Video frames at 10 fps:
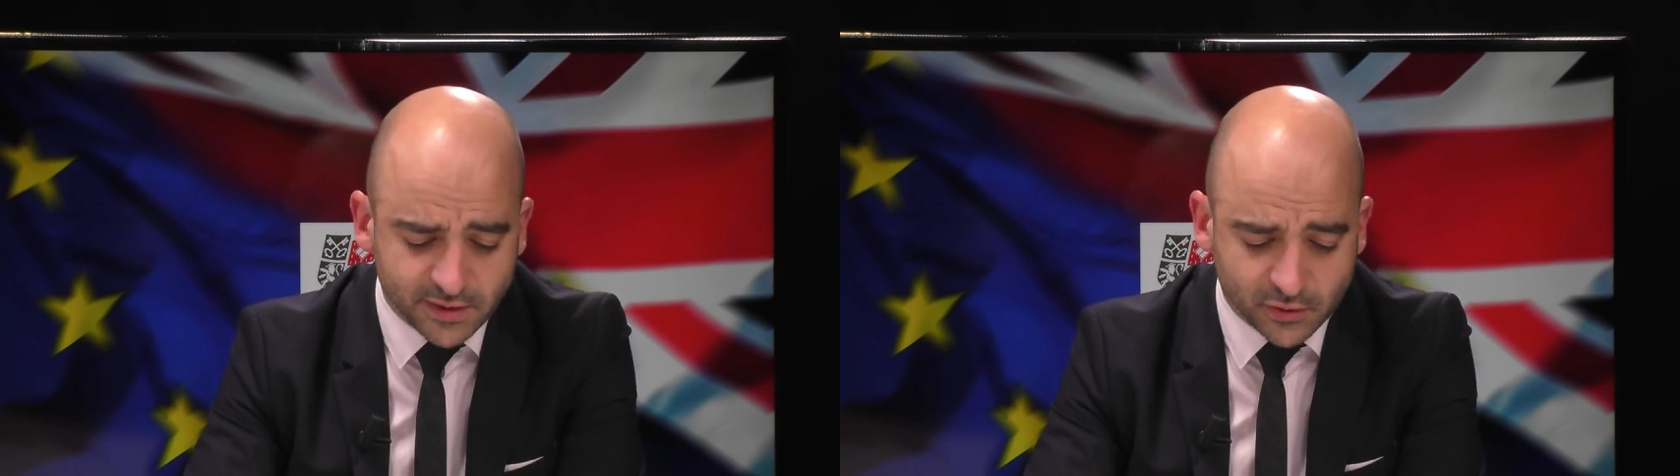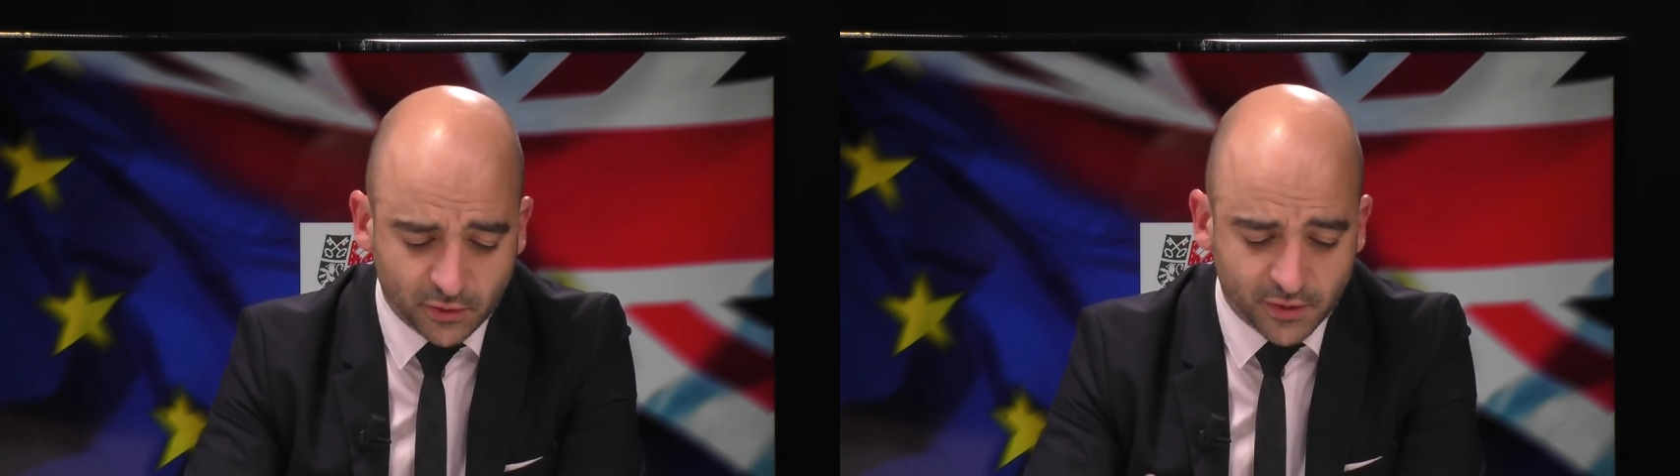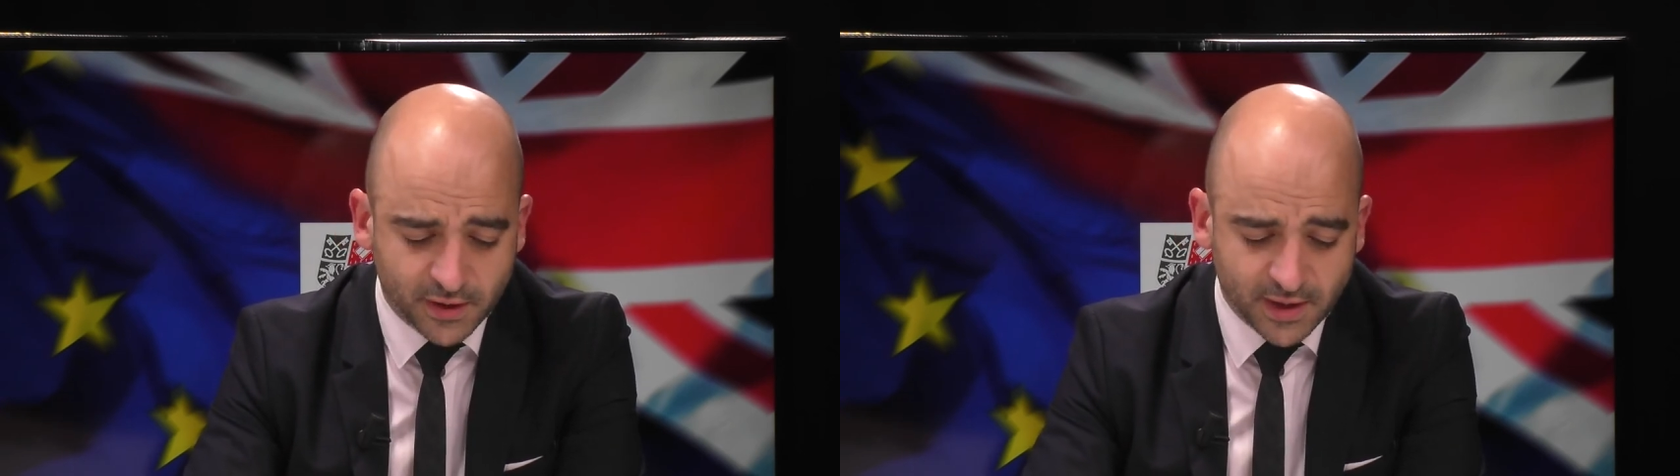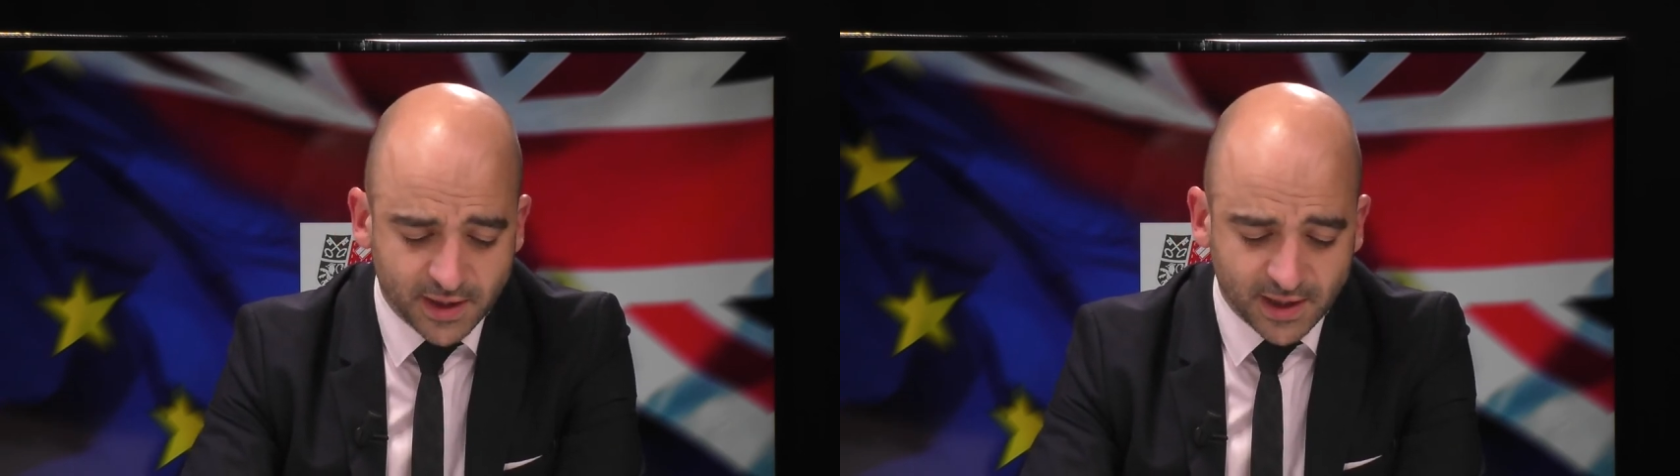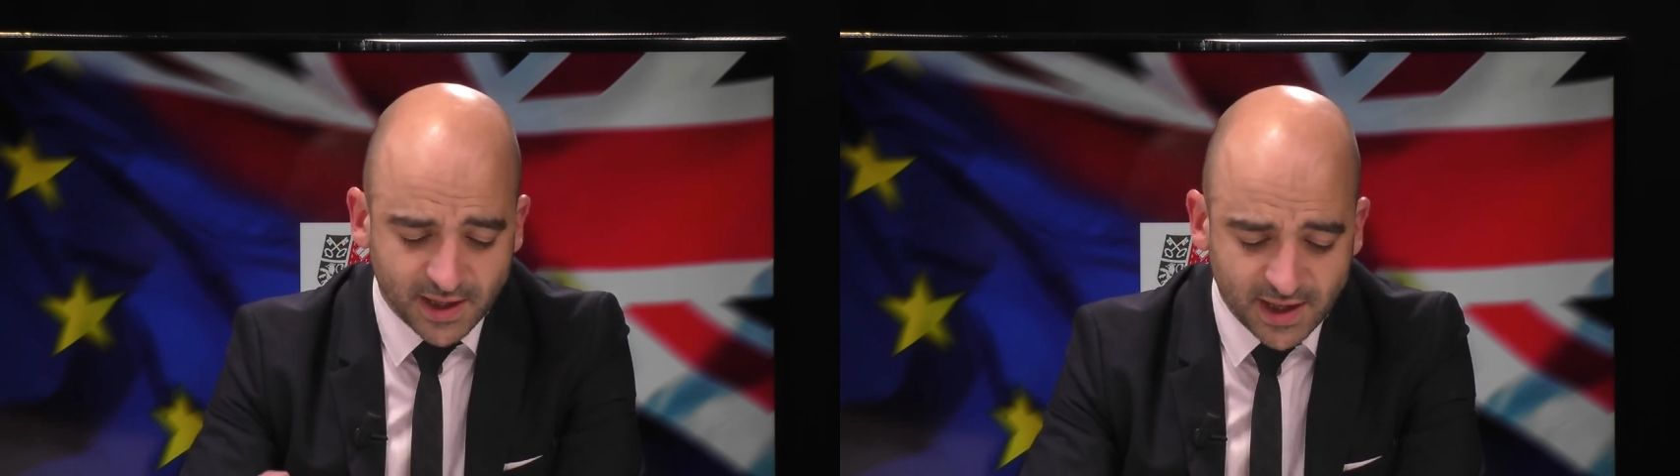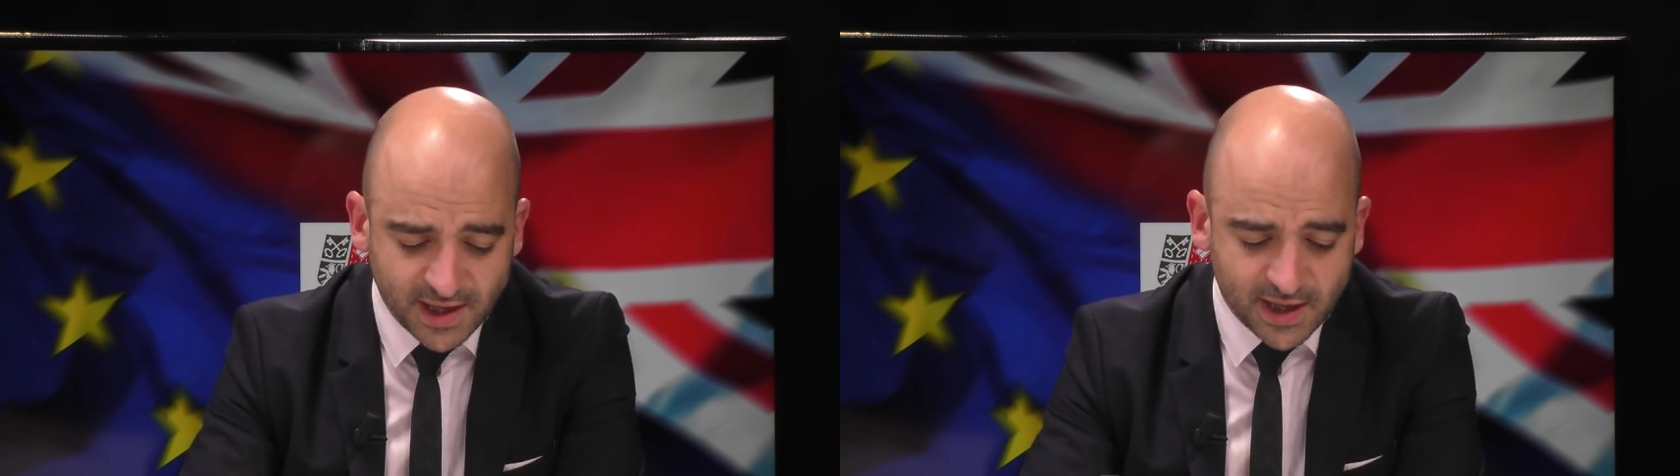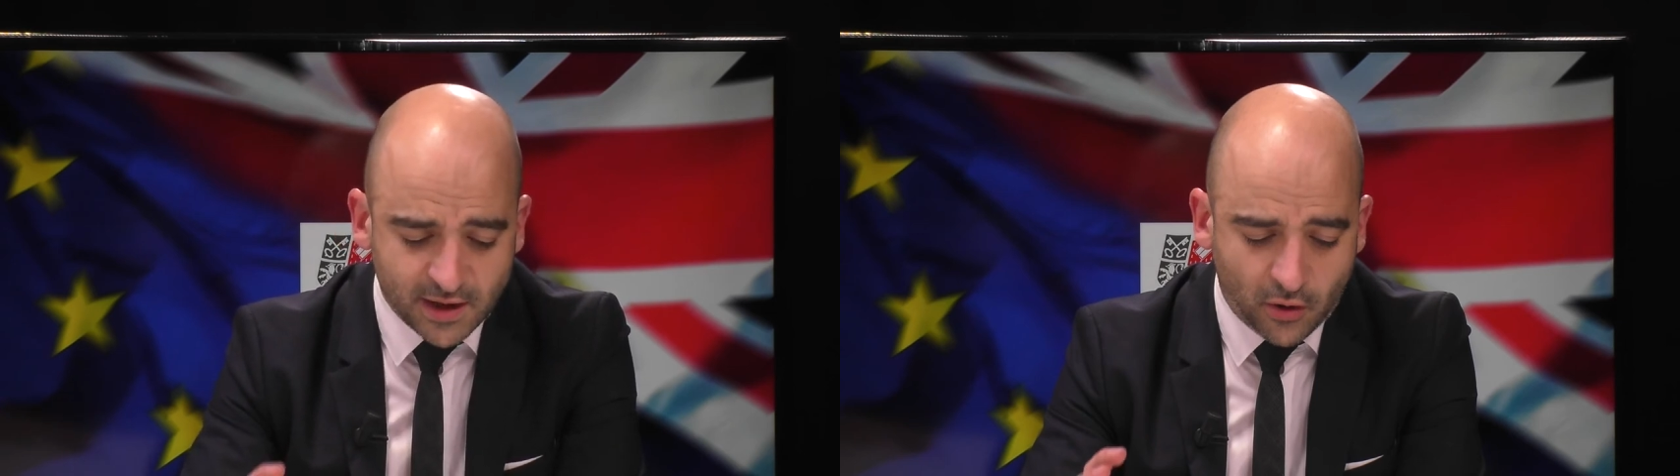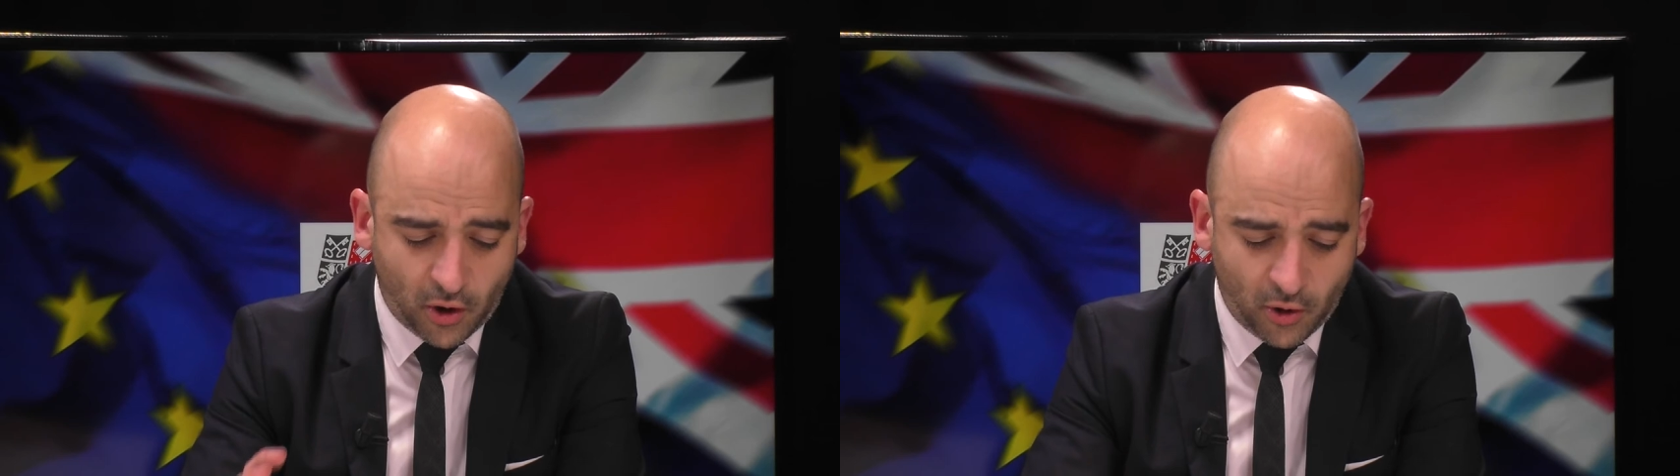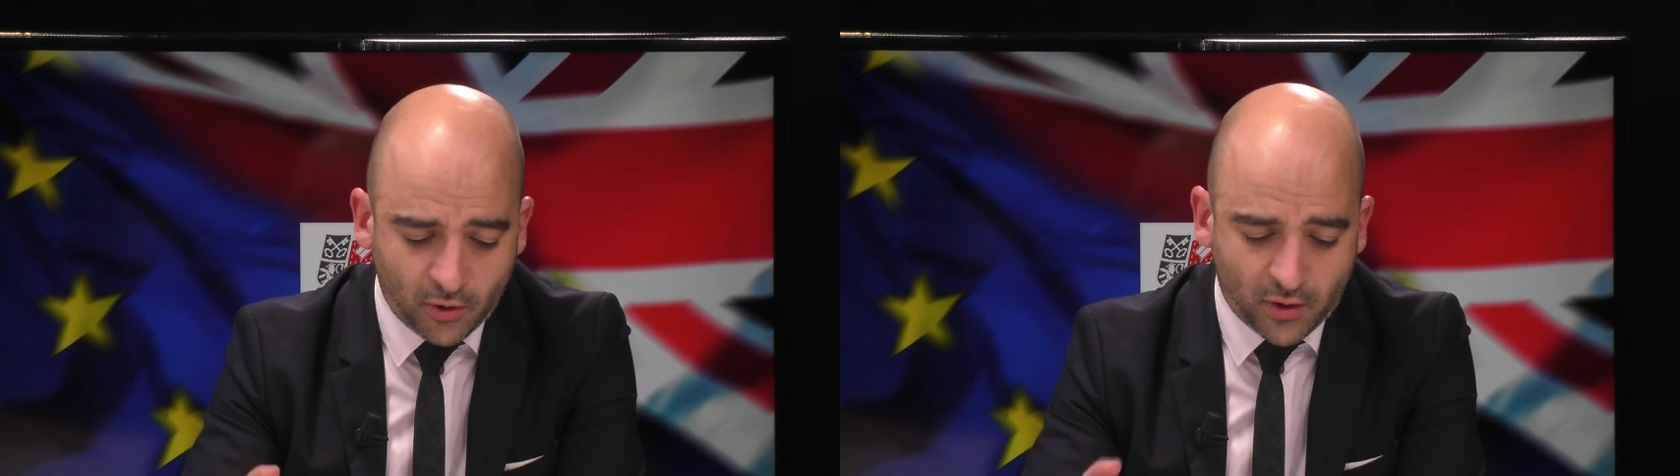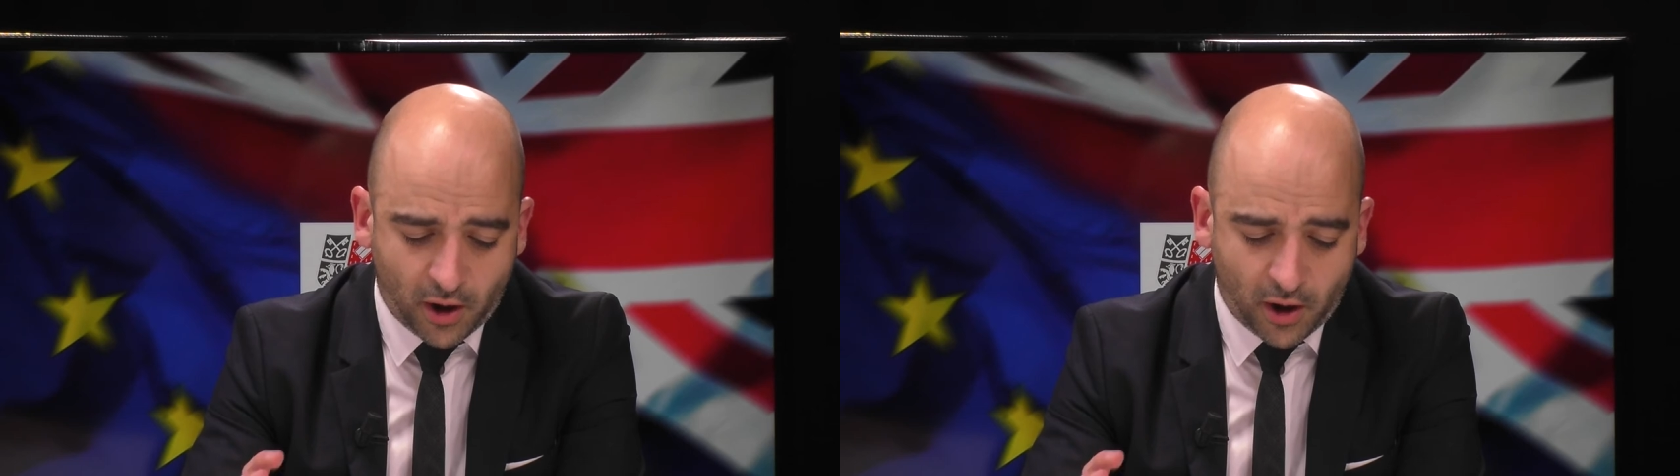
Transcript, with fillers: called EORI,